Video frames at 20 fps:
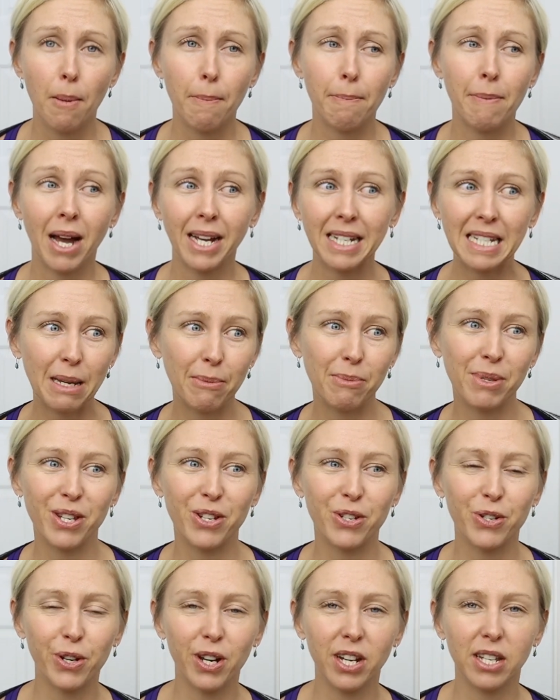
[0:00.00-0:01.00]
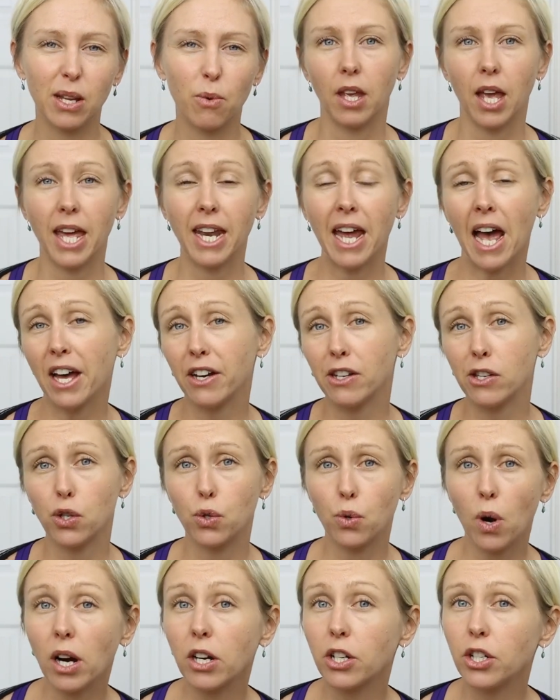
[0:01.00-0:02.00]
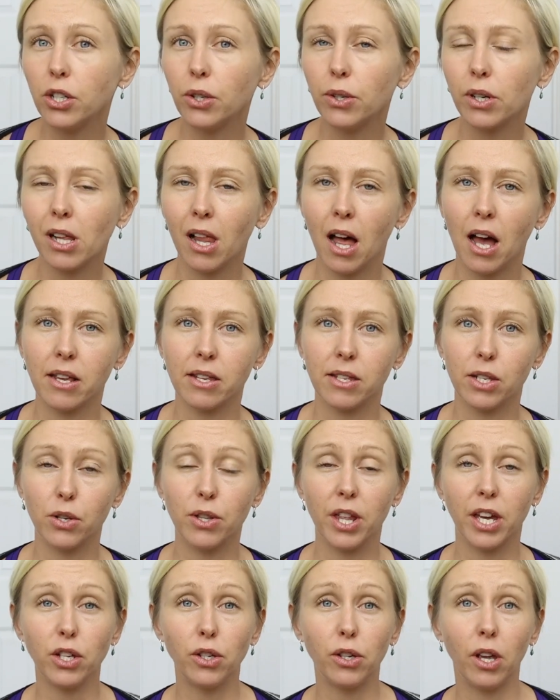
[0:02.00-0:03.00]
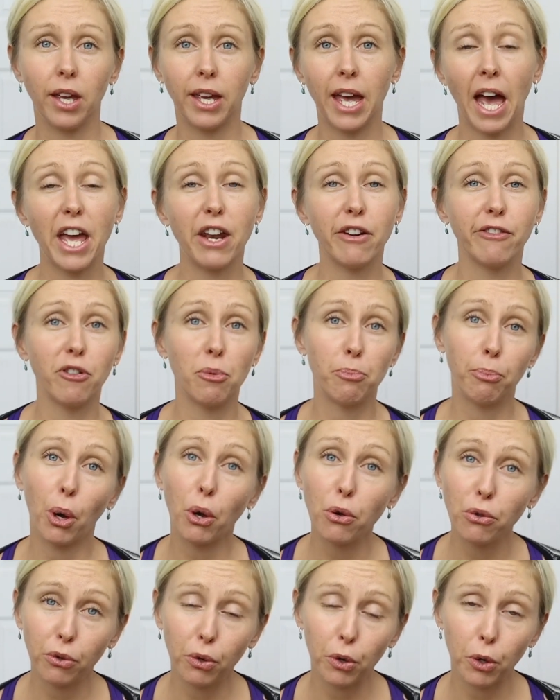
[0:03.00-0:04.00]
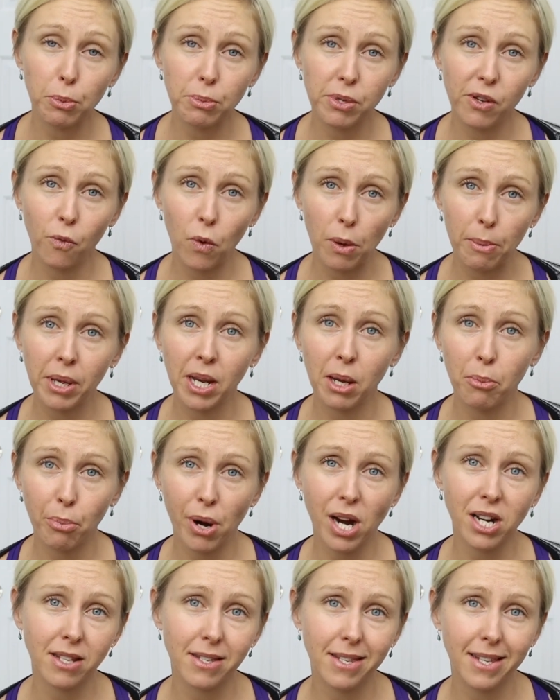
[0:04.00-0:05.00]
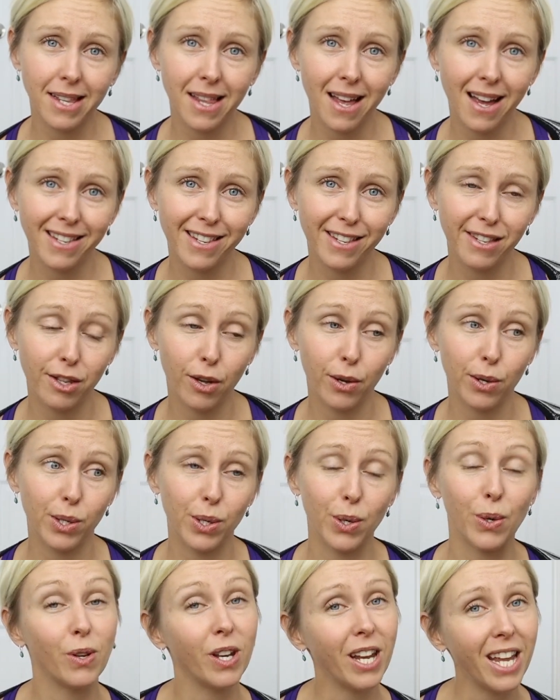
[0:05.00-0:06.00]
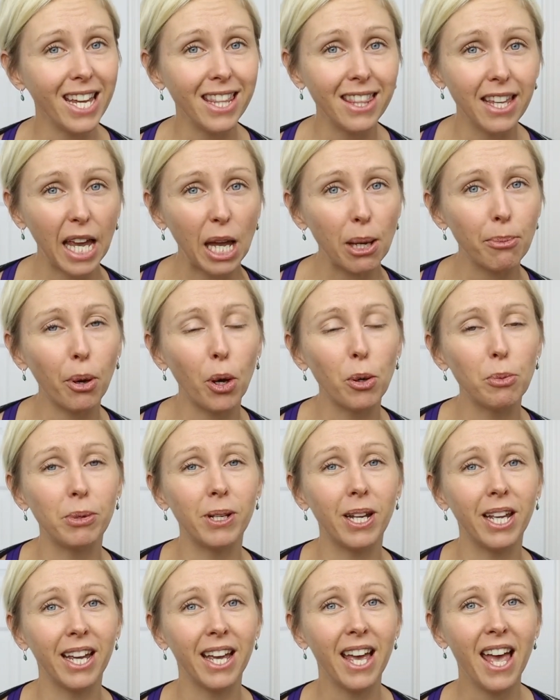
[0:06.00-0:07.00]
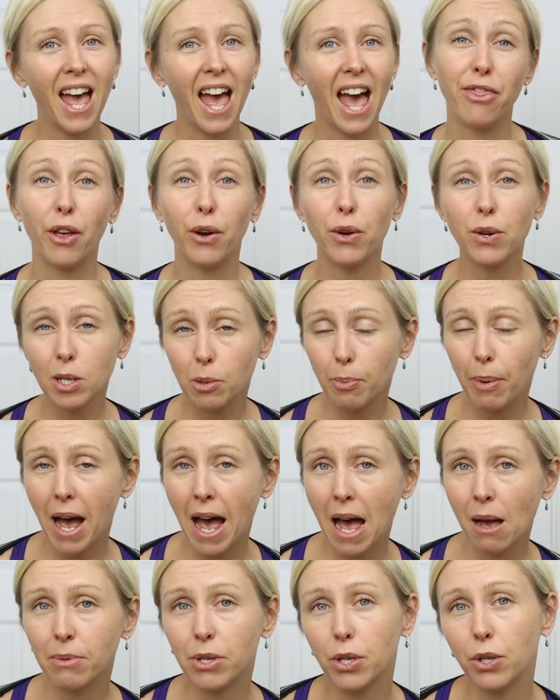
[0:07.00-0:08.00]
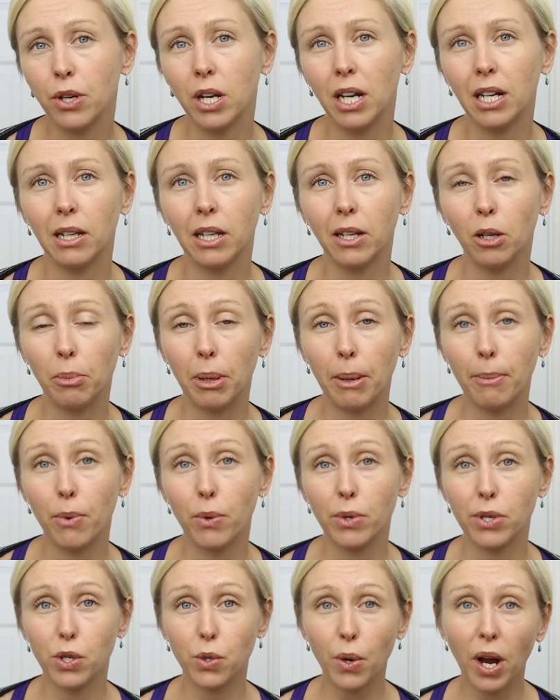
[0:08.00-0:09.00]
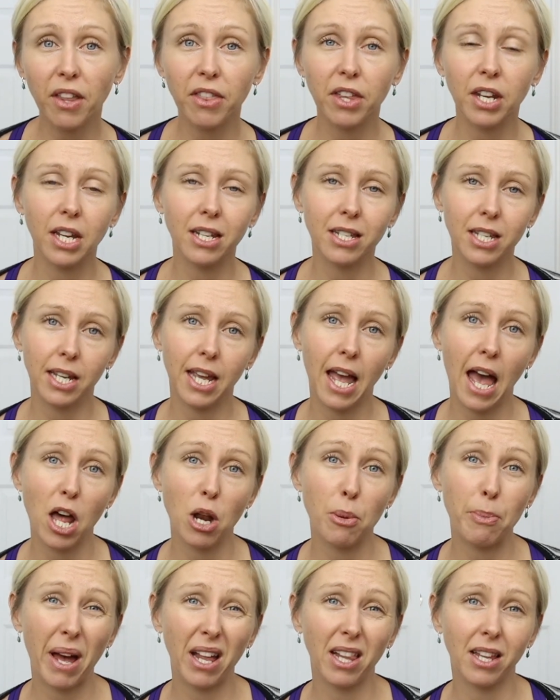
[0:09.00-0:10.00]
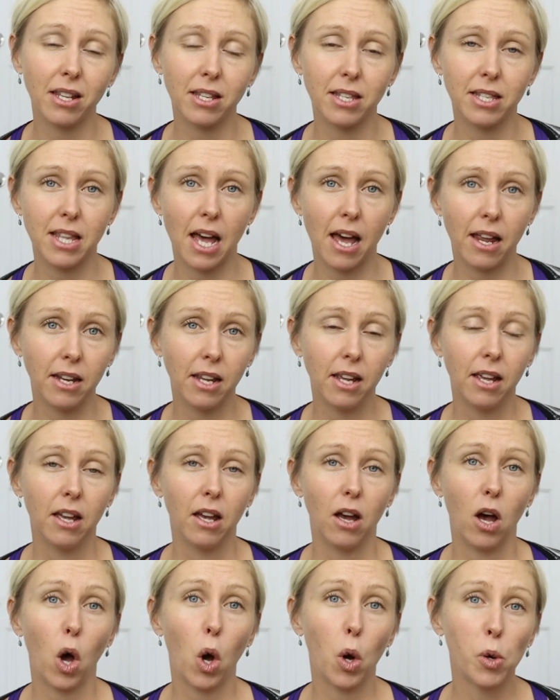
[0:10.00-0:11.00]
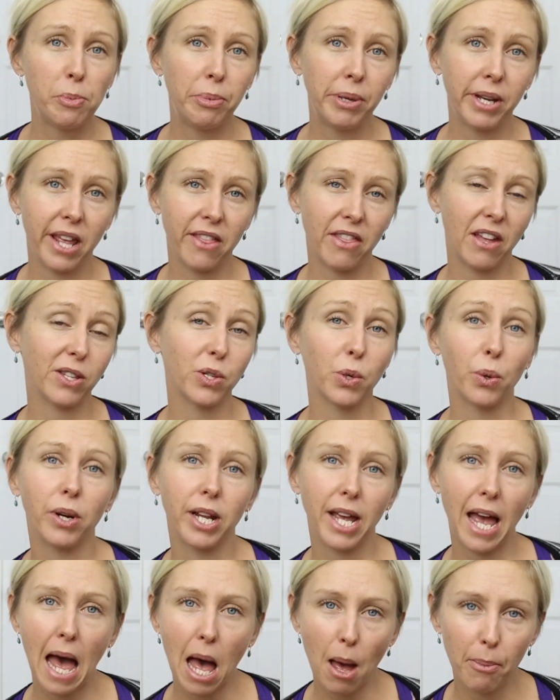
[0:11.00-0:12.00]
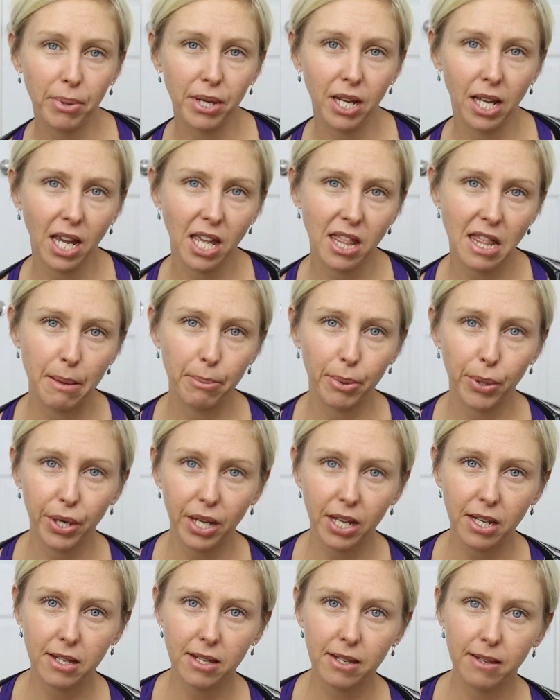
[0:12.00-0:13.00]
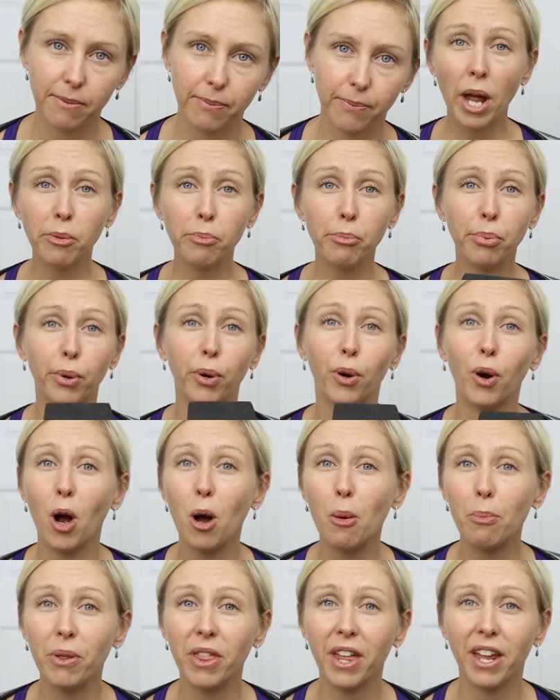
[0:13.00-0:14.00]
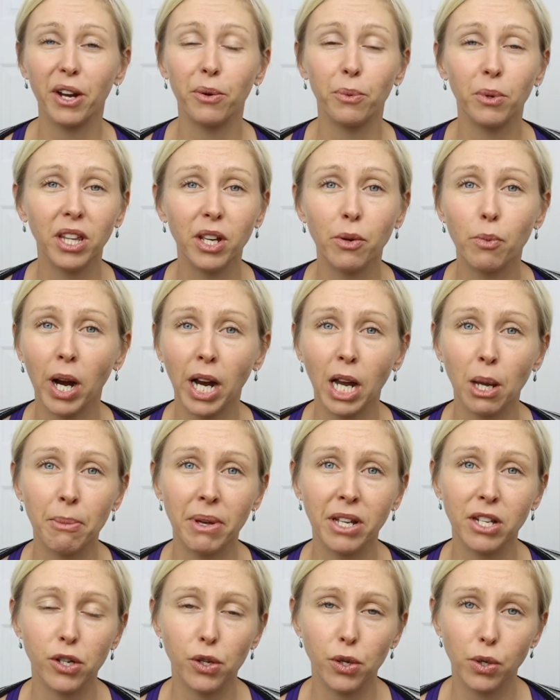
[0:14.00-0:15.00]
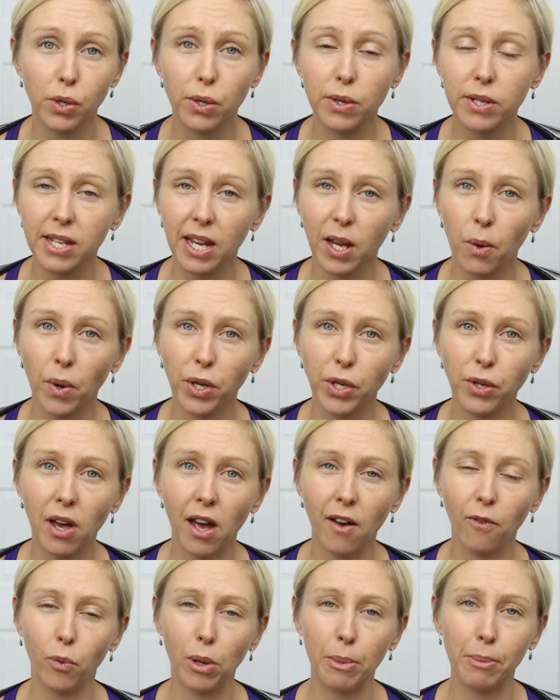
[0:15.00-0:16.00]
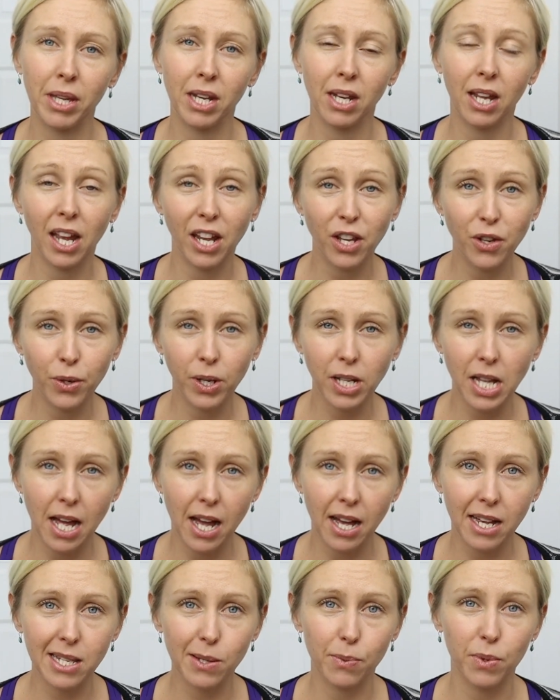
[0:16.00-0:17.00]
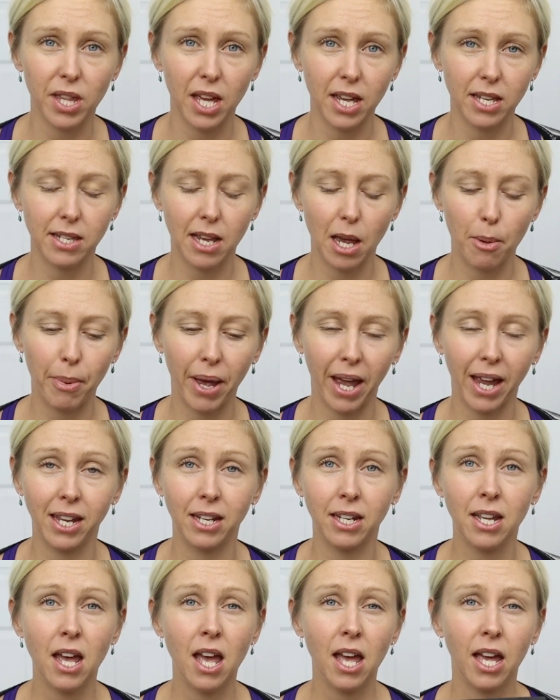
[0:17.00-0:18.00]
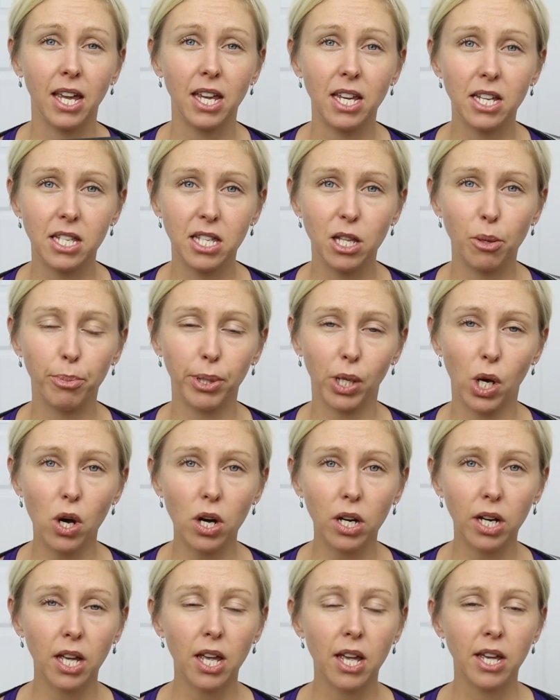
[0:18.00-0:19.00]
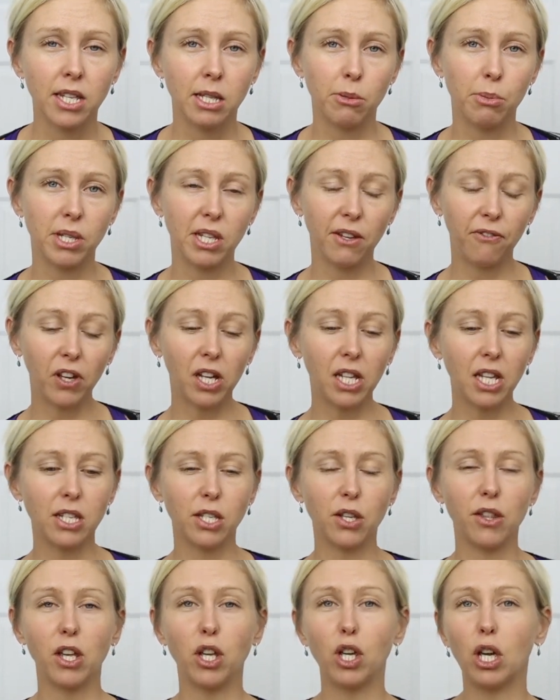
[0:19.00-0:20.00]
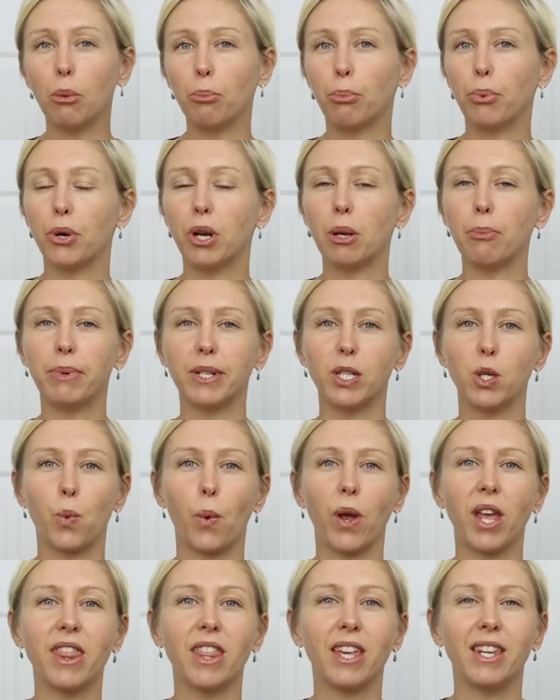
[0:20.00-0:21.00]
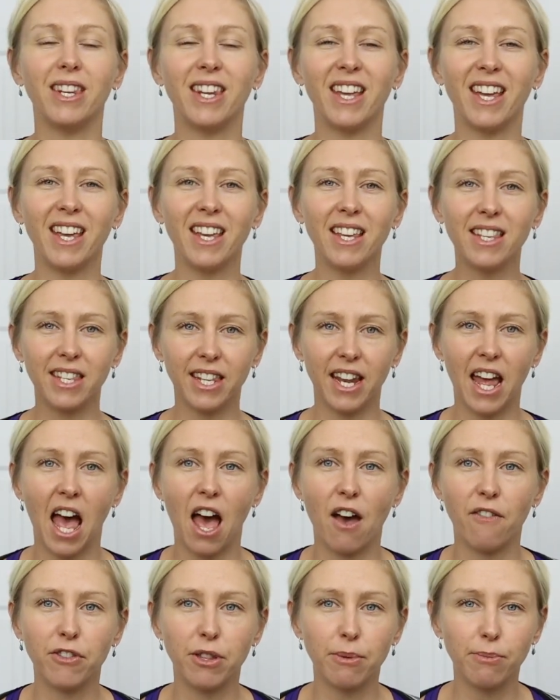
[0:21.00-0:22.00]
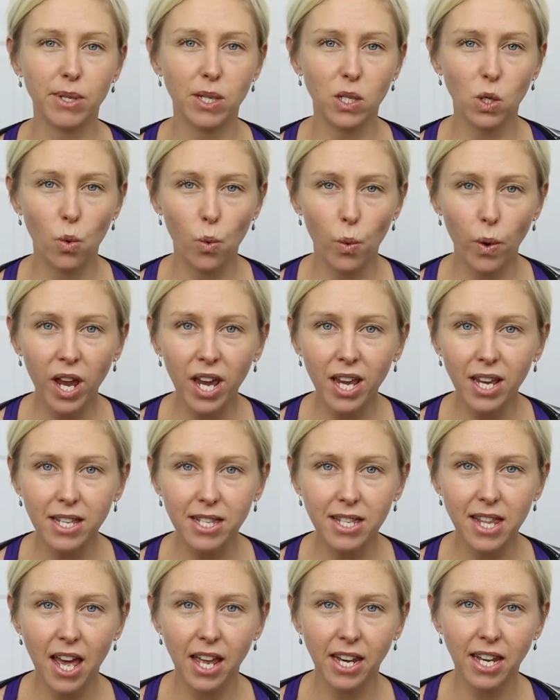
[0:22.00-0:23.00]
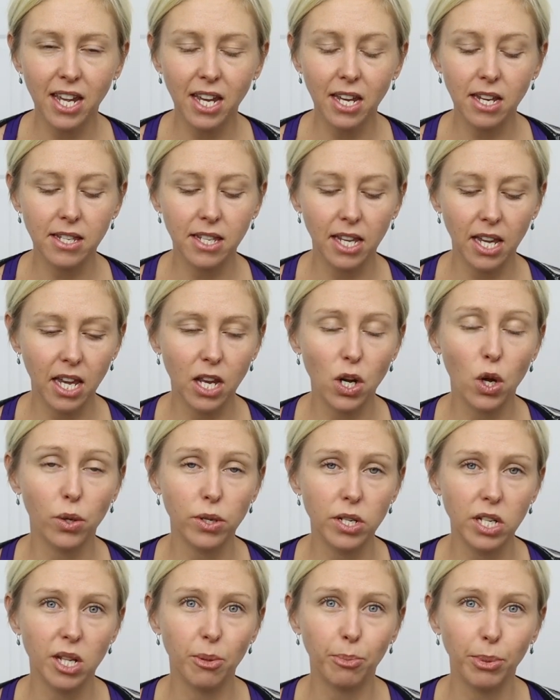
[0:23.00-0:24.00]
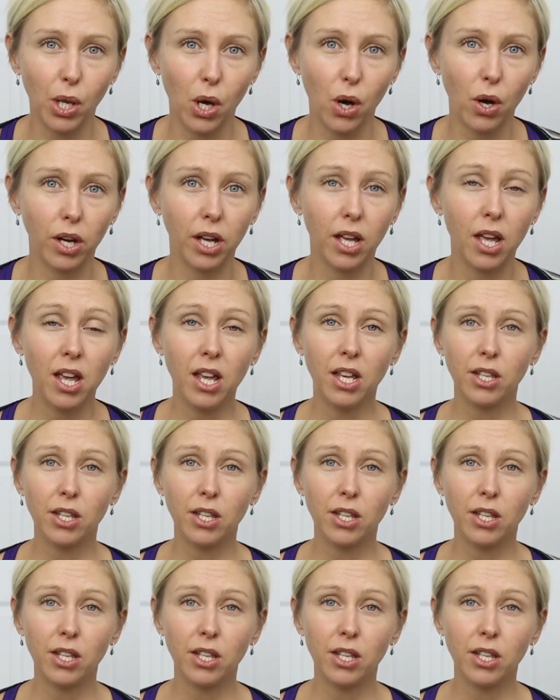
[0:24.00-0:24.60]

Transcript: my tips and tricks and how to structure your class so that you can cater for both groups of women in pregnancy classes, those who need the hip opening and those perhaps who need a little bit more strengthening to counterbalance that opening that's already happening in their bodies. One prop that I really recommend you using when you have women in your class with SI pain is the block, specifically so that you can put it between the knees and have them squeeze their knees in onto the block.